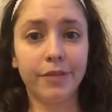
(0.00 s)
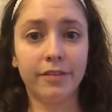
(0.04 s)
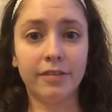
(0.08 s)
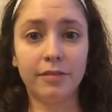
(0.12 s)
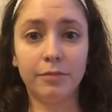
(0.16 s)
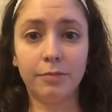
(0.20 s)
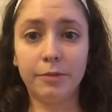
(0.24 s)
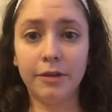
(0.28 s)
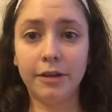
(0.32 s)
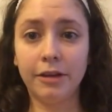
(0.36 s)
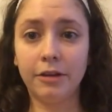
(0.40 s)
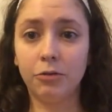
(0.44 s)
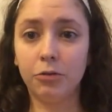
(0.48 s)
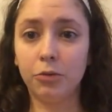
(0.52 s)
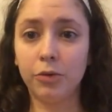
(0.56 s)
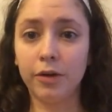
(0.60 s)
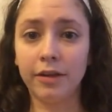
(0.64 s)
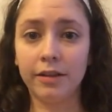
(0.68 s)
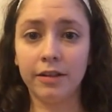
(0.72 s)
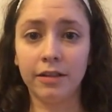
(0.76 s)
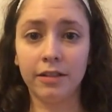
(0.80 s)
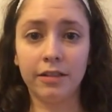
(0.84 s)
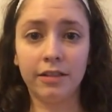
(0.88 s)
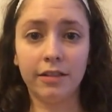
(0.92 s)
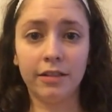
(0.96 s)
speak
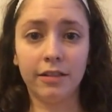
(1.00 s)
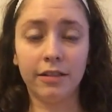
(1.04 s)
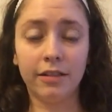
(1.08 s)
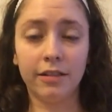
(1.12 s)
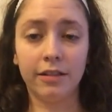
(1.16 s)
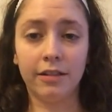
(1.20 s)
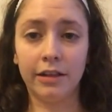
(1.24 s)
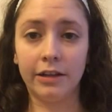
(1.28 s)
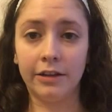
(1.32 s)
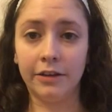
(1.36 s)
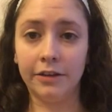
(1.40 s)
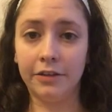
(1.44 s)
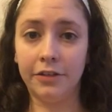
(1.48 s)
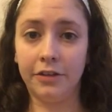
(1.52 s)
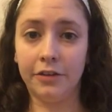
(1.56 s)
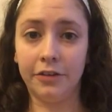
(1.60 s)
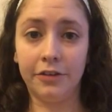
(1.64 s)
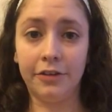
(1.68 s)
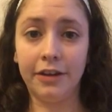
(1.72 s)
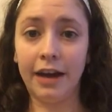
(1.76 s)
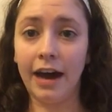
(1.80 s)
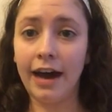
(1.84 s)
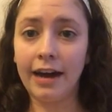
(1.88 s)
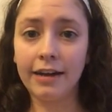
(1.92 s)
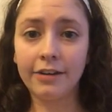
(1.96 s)
with
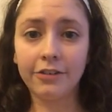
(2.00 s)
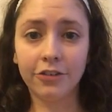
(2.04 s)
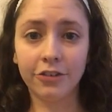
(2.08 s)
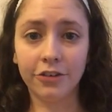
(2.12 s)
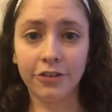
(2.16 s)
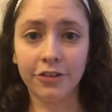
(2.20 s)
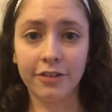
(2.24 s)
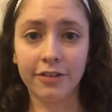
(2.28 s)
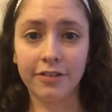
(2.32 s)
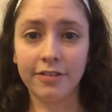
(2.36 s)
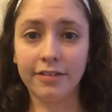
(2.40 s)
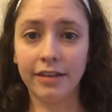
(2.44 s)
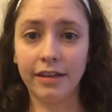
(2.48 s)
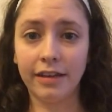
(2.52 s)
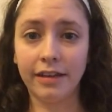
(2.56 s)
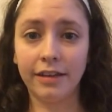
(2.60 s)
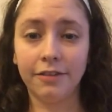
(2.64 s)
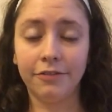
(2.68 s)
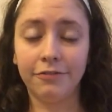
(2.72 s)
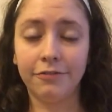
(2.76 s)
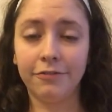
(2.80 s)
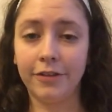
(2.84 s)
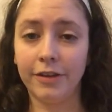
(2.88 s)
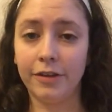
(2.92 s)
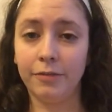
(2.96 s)
their doctor to see
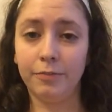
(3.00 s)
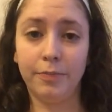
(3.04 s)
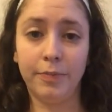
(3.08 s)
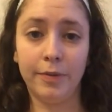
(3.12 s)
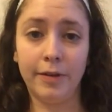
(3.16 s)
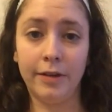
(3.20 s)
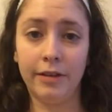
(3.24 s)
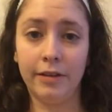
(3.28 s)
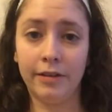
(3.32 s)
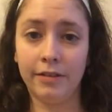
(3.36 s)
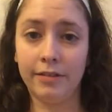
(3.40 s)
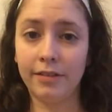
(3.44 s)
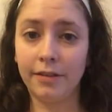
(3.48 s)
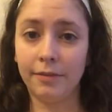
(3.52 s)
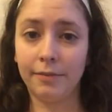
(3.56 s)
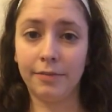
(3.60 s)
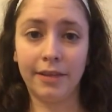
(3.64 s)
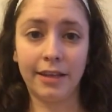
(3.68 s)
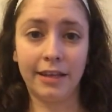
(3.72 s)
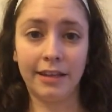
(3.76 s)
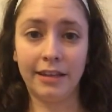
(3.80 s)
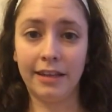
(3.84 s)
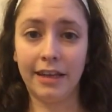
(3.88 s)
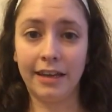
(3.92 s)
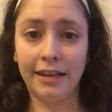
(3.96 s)
if it'd be
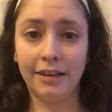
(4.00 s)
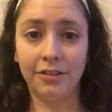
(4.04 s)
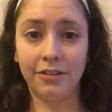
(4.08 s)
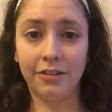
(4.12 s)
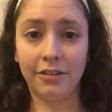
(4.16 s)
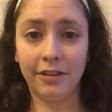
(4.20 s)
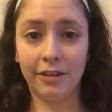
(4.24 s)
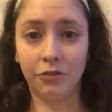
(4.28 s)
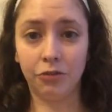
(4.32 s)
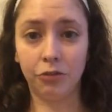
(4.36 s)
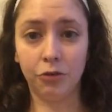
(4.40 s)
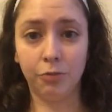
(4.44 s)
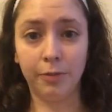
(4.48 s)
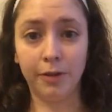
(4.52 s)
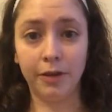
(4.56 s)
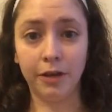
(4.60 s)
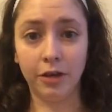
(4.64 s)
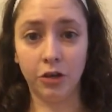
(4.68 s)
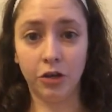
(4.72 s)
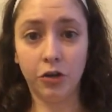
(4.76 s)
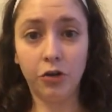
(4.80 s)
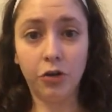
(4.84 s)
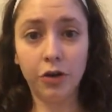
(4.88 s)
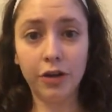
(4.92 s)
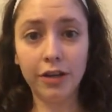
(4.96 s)
something that you think would be
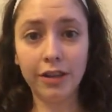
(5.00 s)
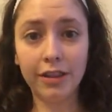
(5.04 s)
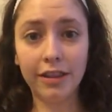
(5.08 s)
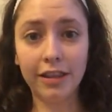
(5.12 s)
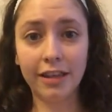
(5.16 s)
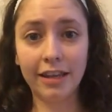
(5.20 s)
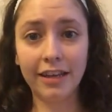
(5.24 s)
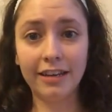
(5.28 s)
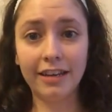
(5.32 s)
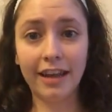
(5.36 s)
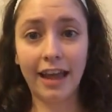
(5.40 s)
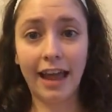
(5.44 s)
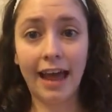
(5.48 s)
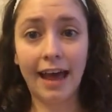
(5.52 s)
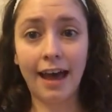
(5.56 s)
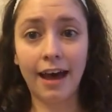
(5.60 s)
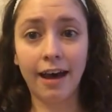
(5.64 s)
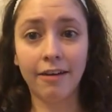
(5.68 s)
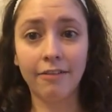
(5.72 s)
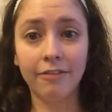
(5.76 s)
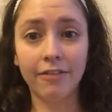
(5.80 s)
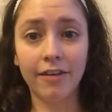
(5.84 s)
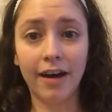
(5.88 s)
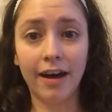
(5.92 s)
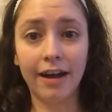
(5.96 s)
a good thing to
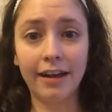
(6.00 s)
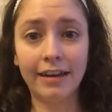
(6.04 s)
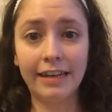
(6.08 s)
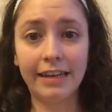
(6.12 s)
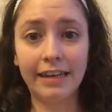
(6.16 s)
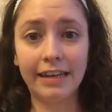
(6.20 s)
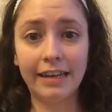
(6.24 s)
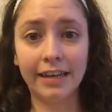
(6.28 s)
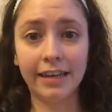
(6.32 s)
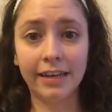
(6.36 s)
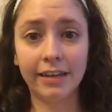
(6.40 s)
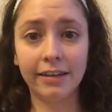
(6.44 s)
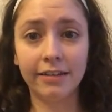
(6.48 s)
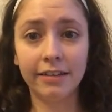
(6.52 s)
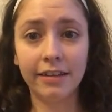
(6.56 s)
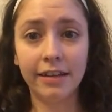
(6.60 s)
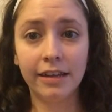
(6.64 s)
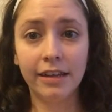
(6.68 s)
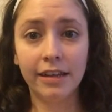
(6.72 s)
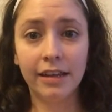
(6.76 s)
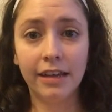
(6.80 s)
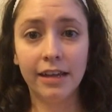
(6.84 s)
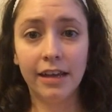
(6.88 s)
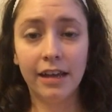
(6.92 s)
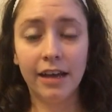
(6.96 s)
have on hand.
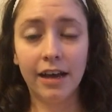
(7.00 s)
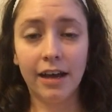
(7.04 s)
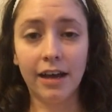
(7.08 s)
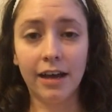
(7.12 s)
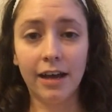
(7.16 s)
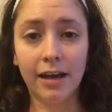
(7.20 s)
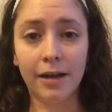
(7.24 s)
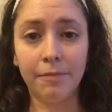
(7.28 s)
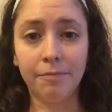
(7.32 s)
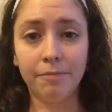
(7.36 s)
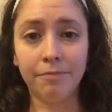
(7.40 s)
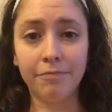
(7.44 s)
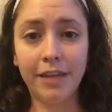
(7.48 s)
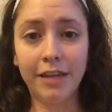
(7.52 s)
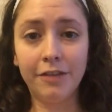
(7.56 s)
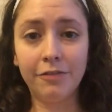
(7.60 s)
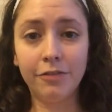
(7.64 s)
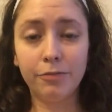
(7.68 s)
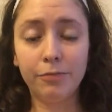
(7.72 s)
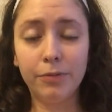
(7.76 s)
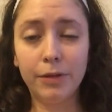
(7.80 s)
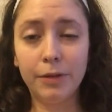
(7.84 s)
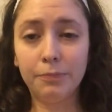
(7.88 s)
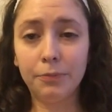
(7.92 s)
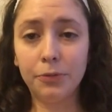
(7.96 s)

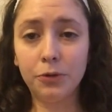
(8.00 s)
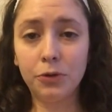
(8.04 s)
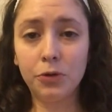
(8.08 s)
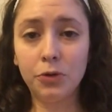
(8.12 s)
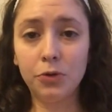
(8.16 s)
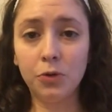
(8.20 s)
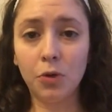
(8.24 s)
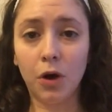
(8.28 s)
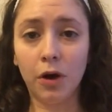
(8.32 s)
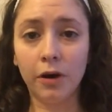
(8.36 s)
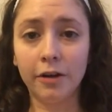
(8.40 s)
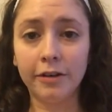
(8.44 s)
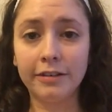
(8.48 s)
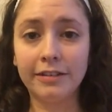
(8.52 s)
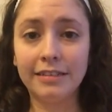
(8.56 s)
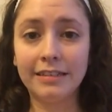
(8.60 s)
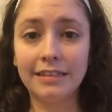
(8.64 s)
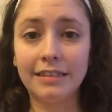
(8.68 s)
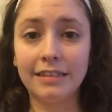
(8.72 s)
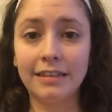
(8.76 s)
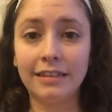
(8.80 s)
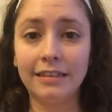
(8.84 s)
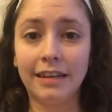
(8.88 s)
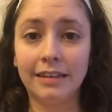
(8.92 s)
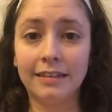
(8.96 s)
Even people who aren't
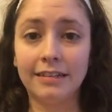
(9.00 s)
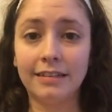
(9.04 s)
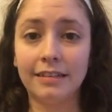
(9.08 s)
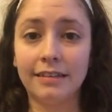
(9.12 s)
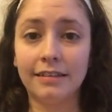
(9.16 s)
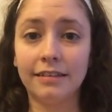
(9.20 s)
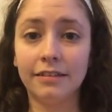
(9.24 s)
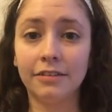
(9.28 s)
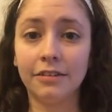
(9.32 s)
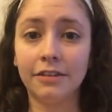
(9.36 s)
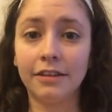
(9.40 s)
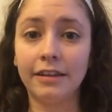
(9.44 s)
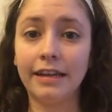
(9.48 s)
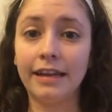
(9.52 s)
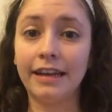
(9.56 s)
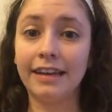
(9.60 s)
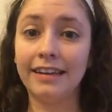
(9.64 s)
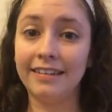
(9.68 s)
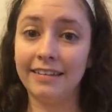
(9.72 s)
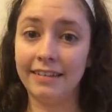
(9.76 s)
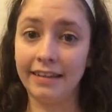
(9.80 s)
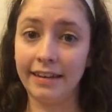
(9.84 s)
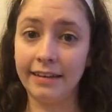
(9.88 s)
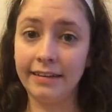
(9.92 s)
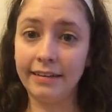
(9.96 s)
necessarily
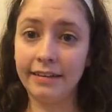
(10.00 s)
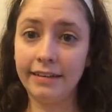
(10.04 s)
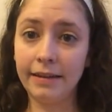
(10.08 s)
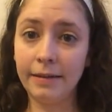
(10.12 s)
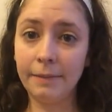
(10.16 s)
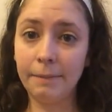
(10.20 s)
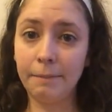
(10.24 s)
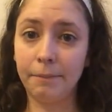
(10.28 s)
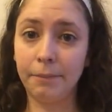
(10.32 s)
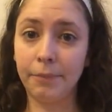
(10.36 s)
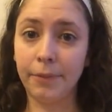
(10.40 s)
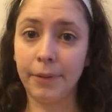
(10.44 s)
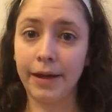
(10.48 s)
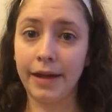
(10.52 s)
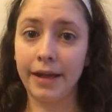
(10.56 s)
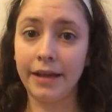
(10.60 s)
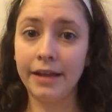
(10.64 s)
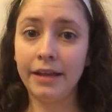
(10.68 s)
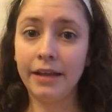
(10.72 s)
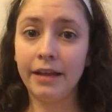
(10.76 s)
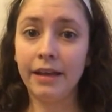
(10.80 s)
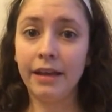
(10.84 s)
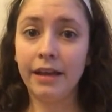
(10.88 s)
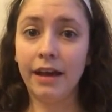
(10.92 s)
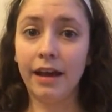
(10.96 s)
addicted but